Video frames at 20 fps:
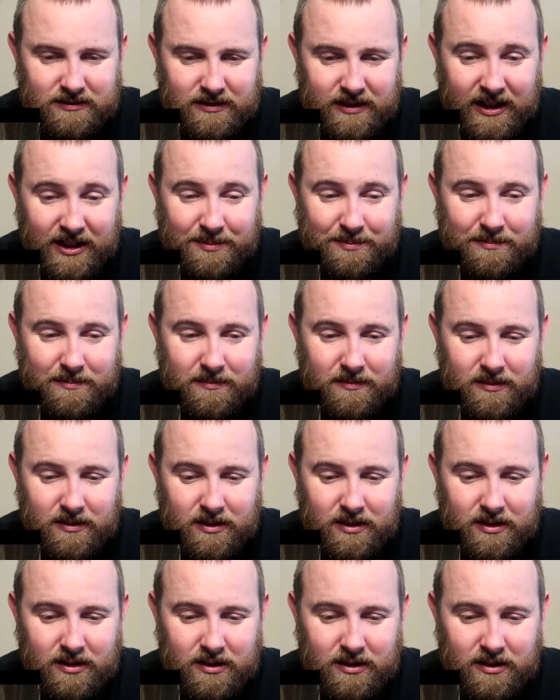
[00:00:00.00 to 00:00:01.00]

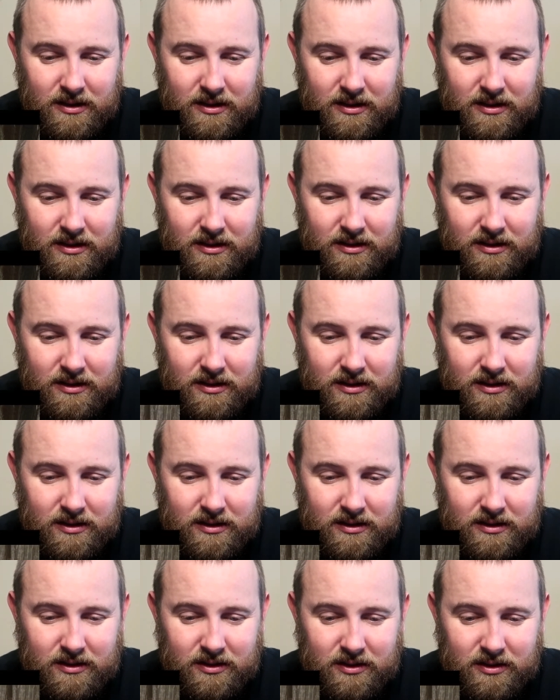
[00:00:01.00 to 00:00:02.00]

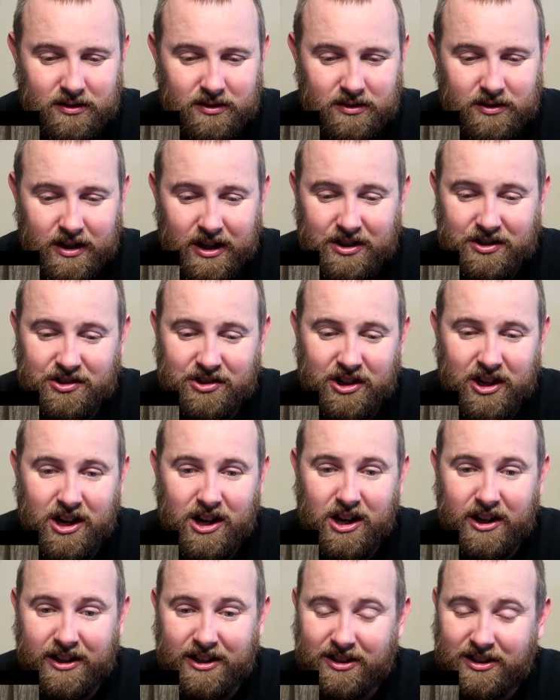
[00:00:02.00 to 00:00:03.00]
He's, hey
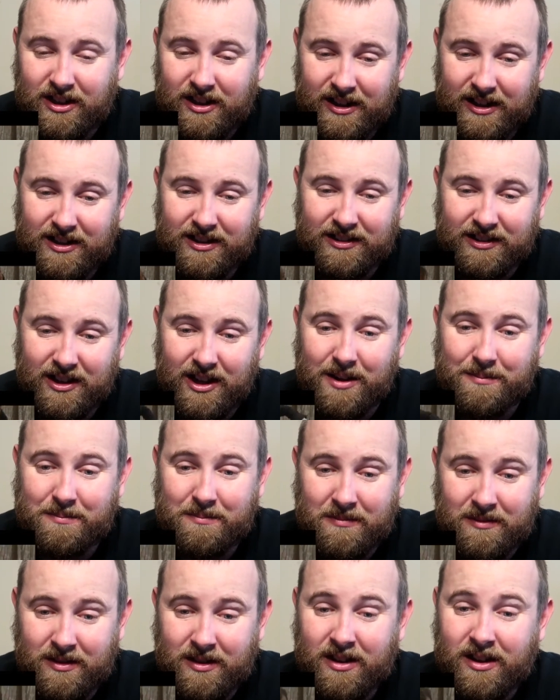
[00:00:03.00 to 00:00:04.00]
Sean, he's he's a uh,
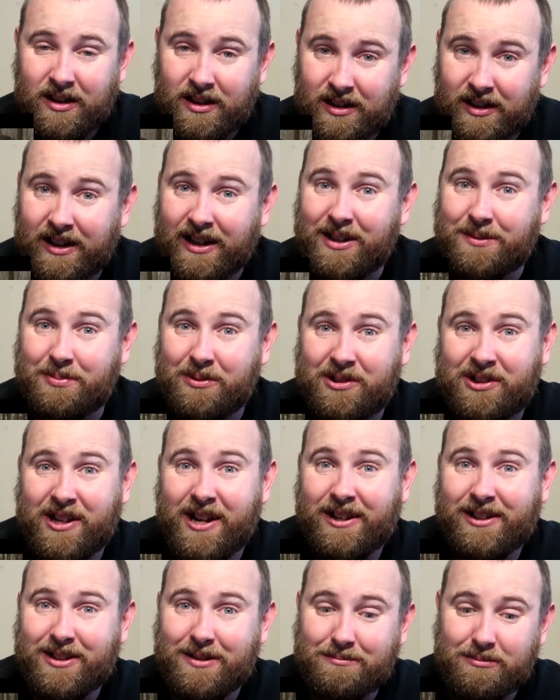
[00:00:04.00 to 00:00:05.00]
he's
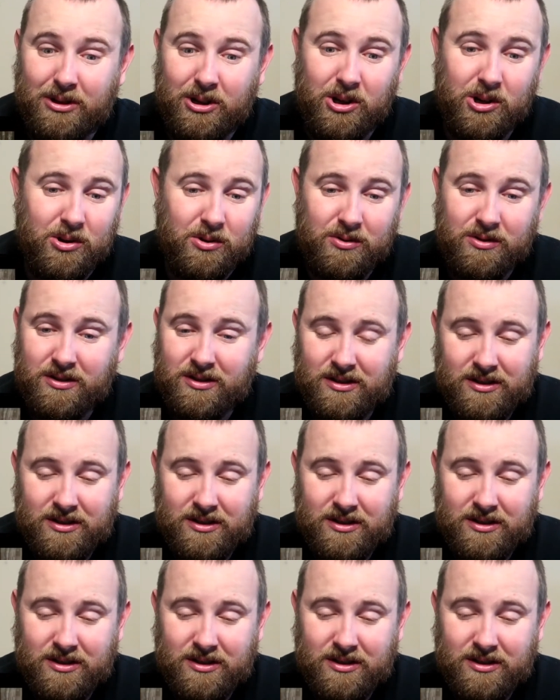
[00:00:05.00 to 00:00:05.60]
protected, bro.